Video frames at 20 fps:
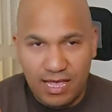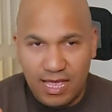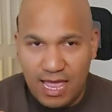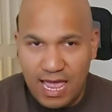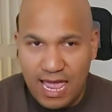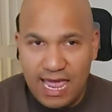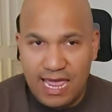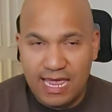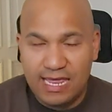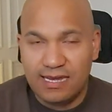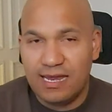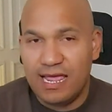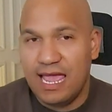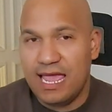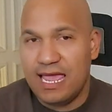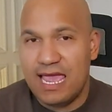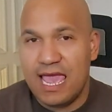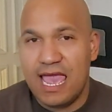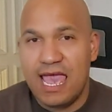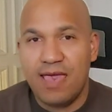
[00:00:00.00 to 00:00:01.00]
8
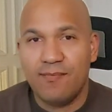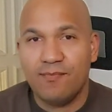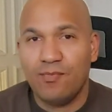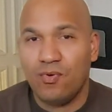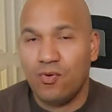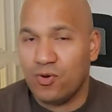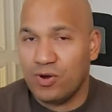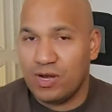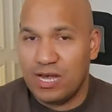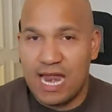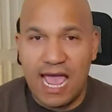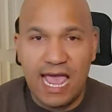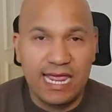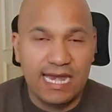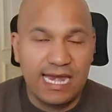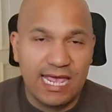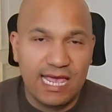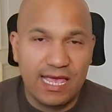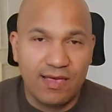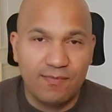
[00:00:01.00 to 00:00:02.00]
a.m. or 9
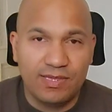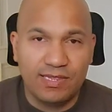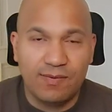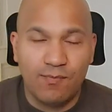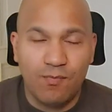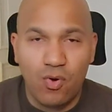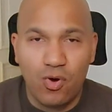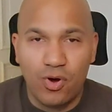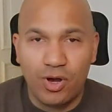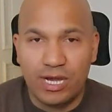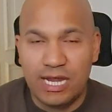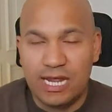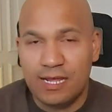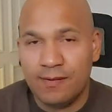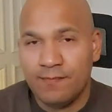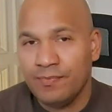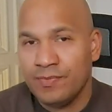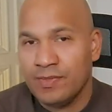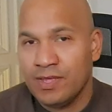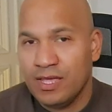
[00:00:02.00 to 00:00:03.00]
a.m. in the morning.
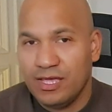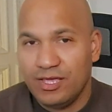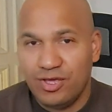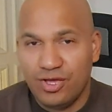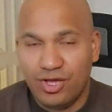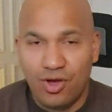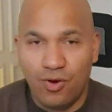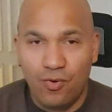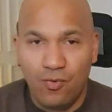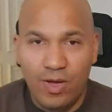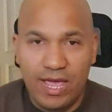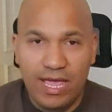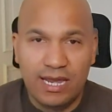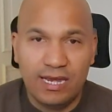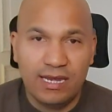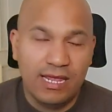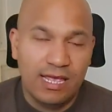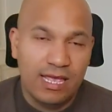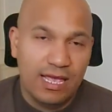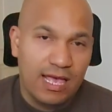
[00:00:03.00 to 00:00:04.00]
You go
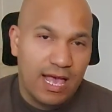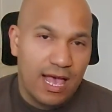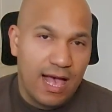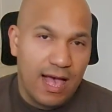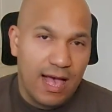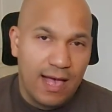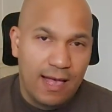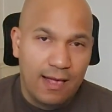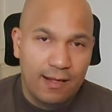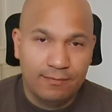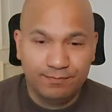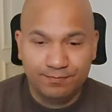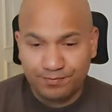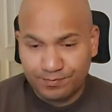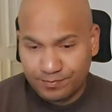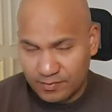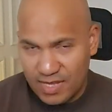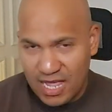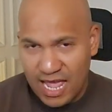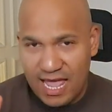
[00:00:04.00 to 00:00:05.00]
in, and
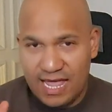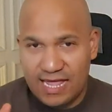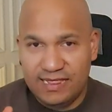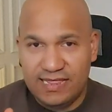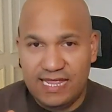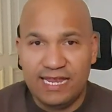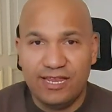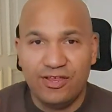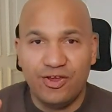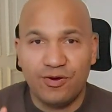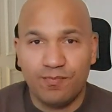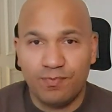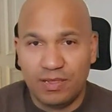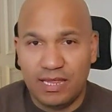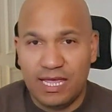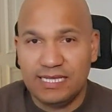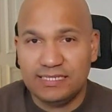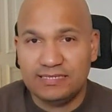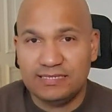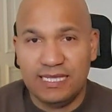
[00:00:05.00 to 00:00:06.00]
then you're
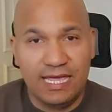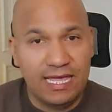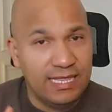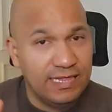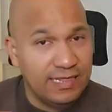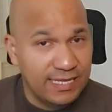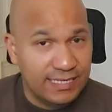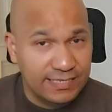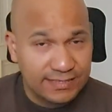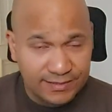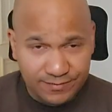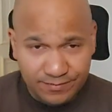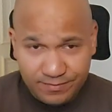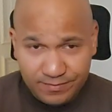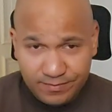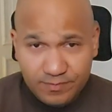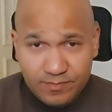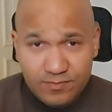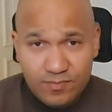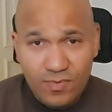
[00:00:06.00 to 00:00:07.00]
placed in this
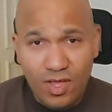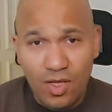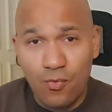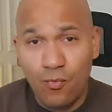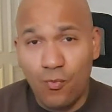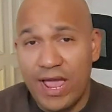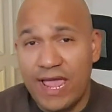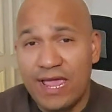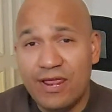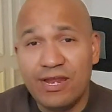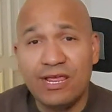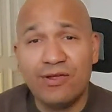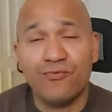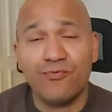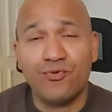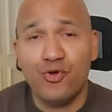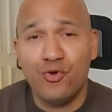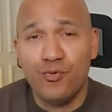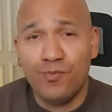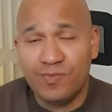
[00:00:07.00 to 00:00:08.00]
waiting
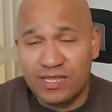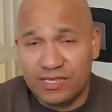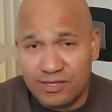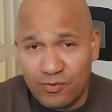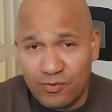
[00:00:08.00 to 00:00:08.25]
room,